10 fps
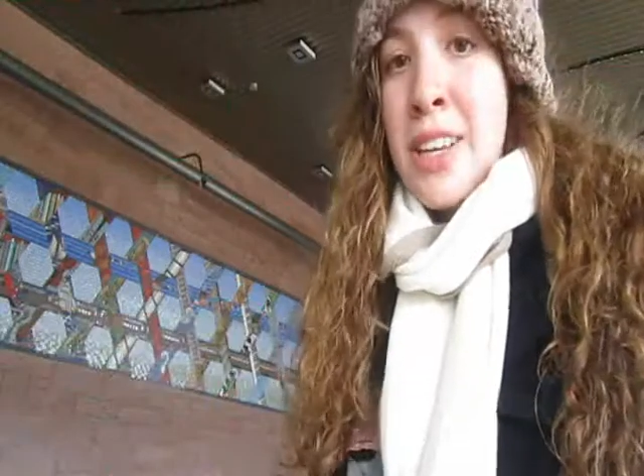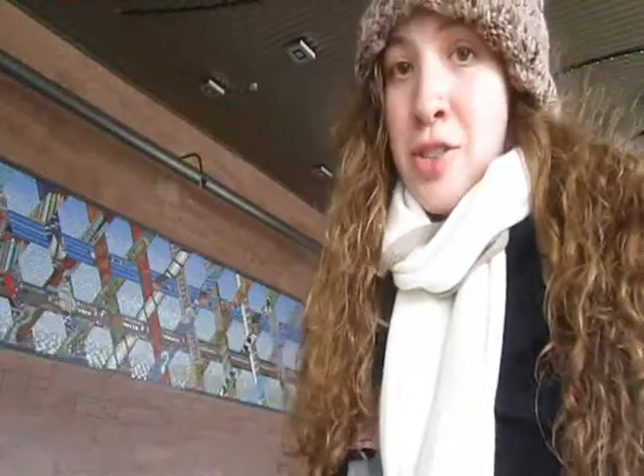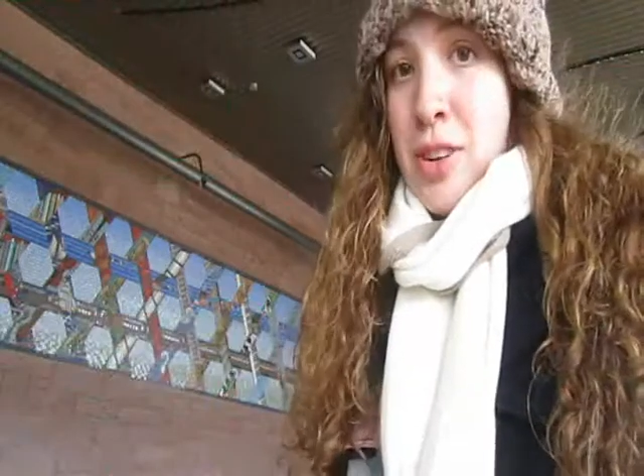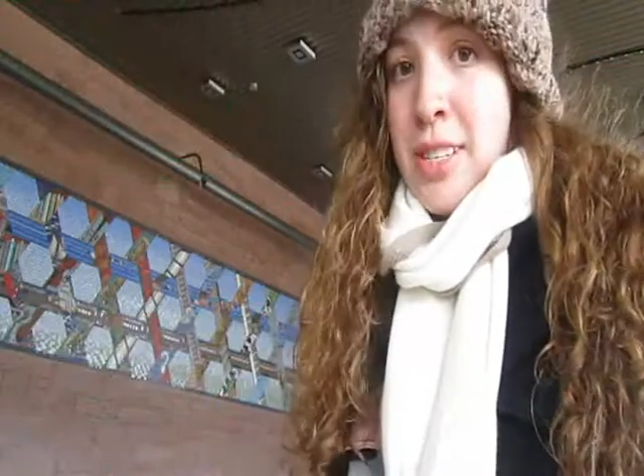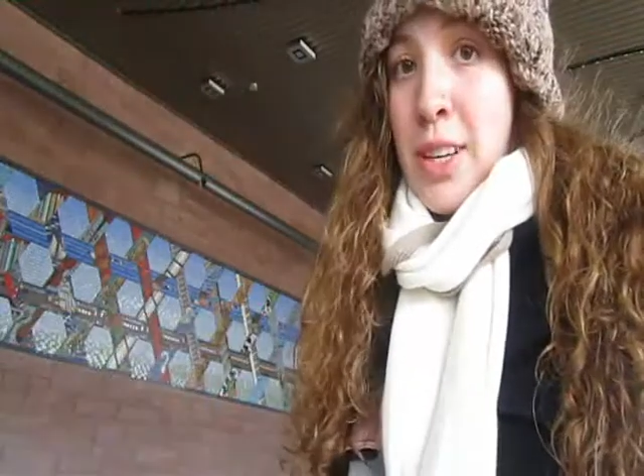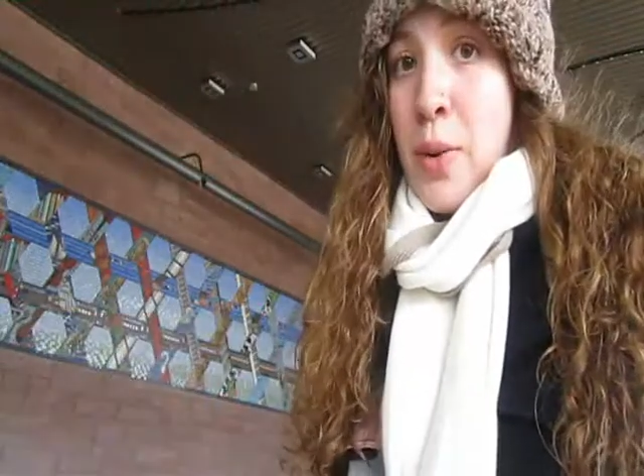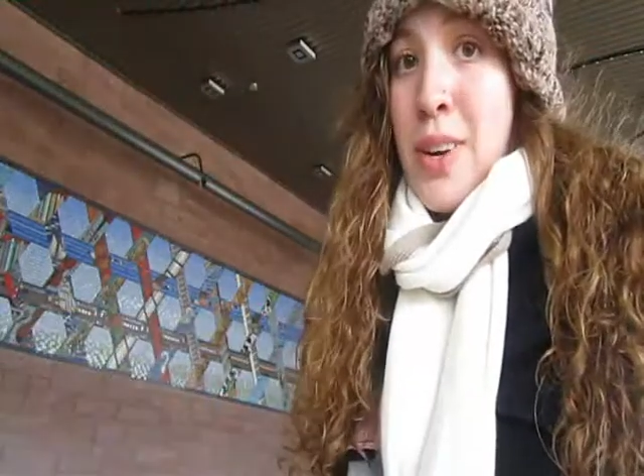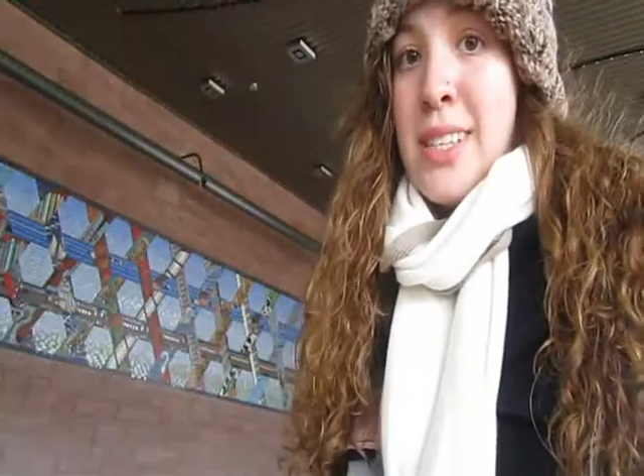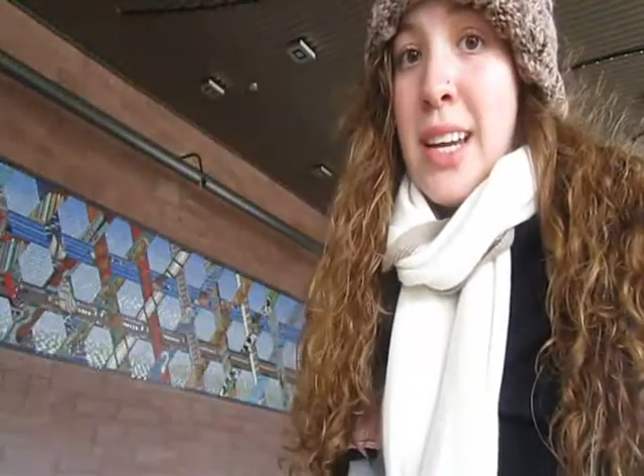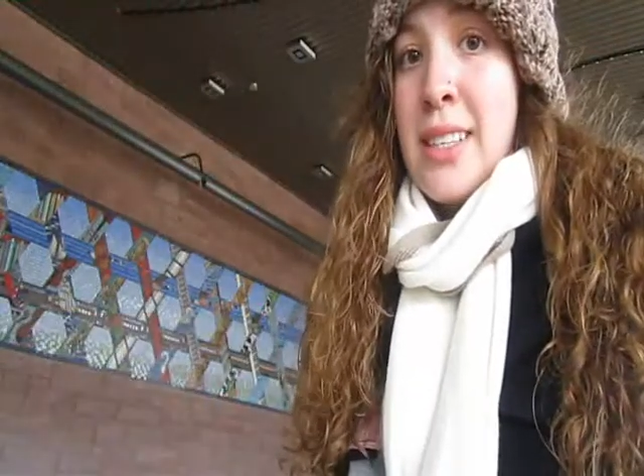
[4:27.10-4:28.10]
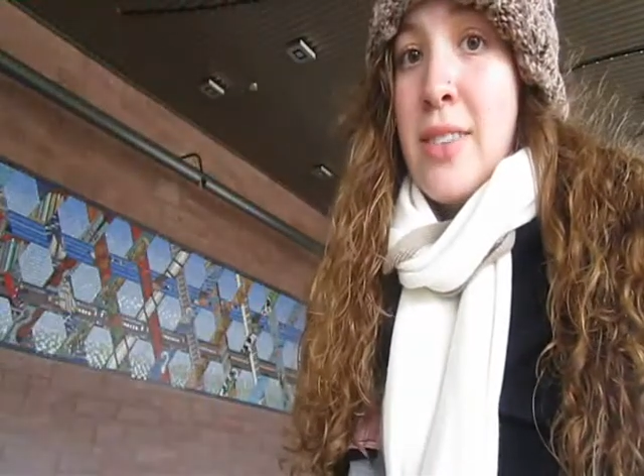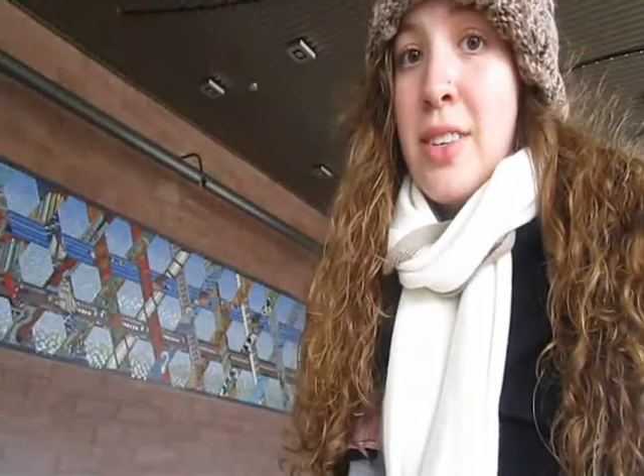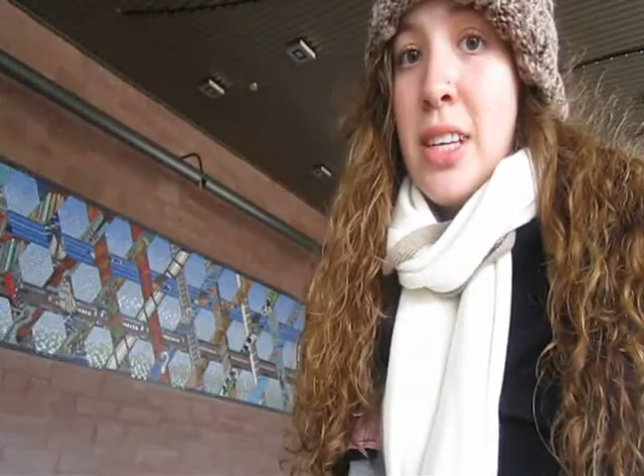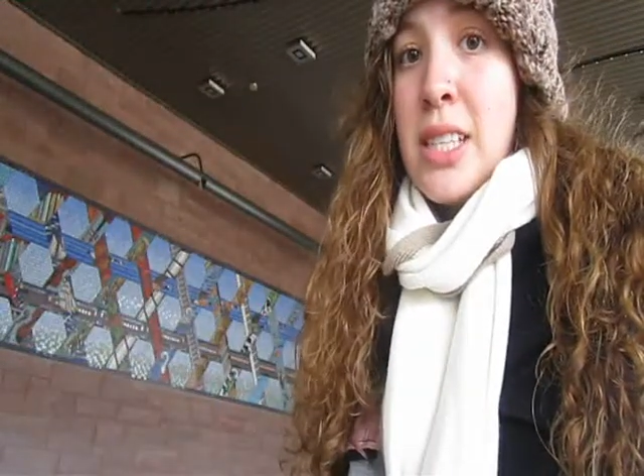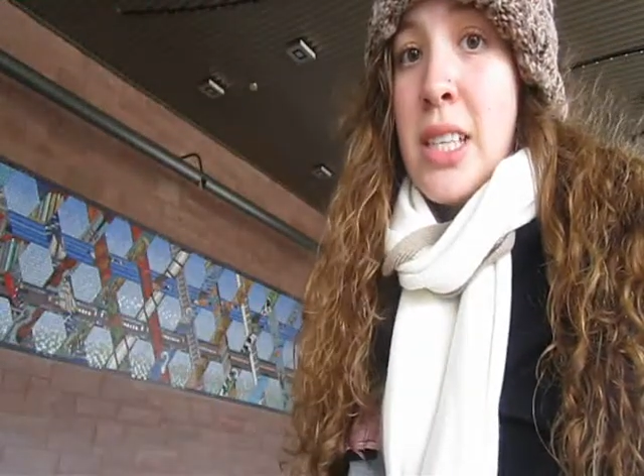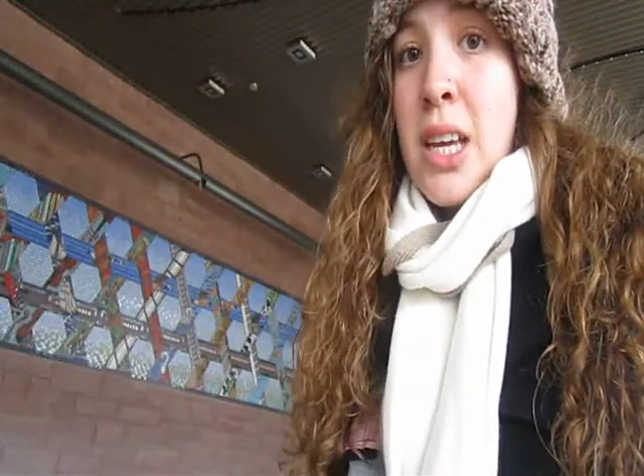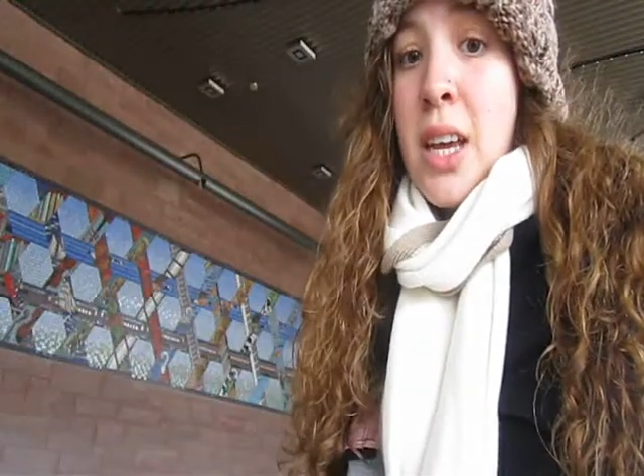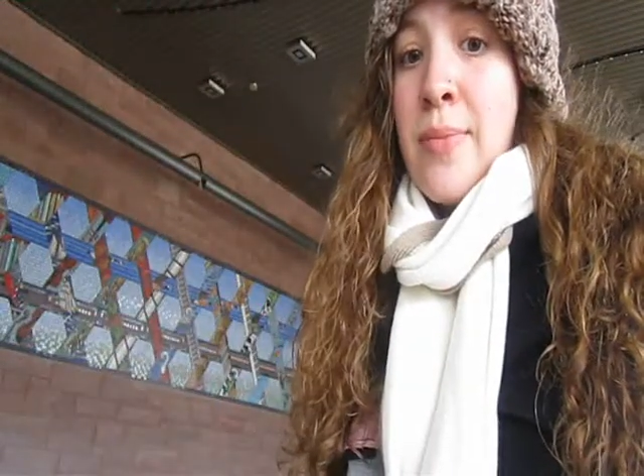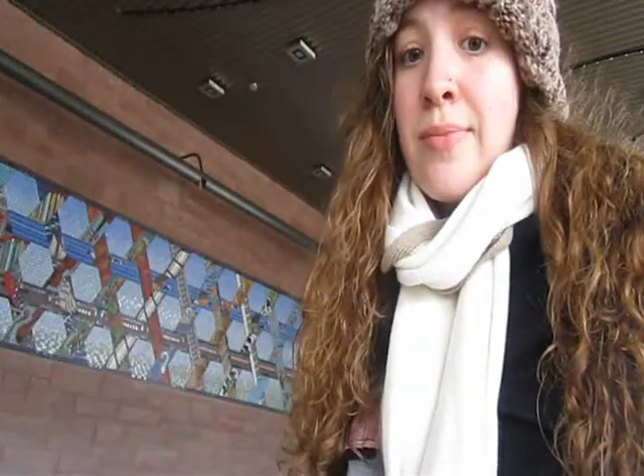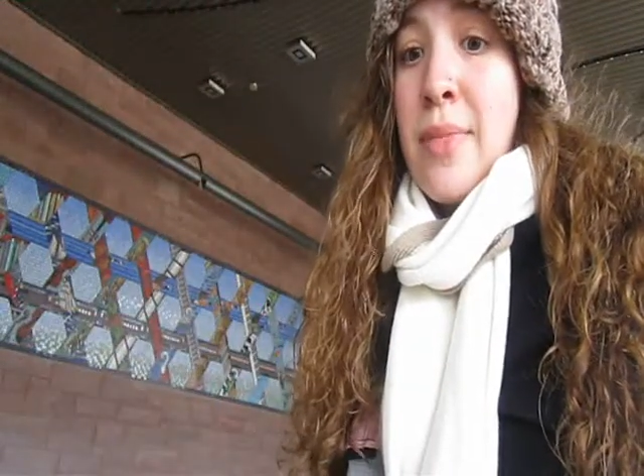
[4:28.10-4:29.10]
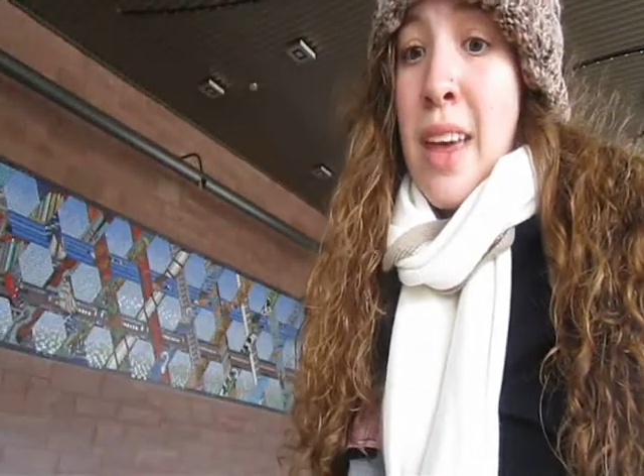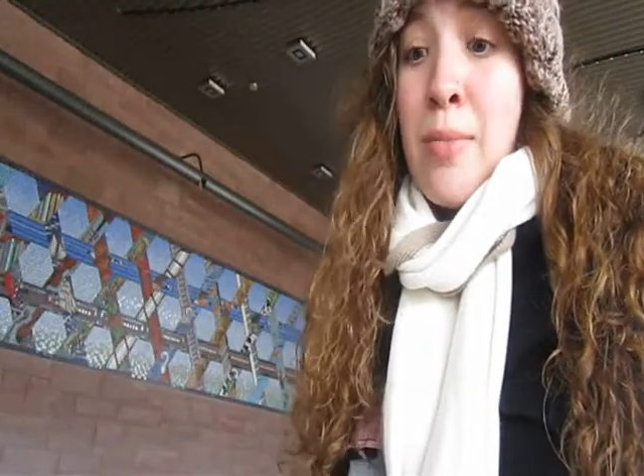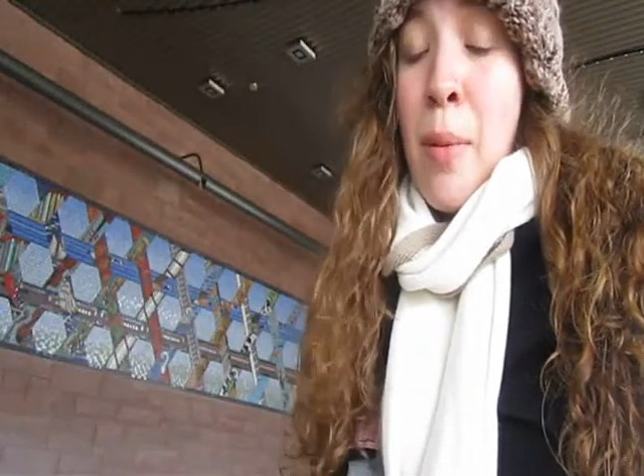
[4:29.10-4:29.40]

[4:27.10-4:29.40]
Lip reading: interesting course activities and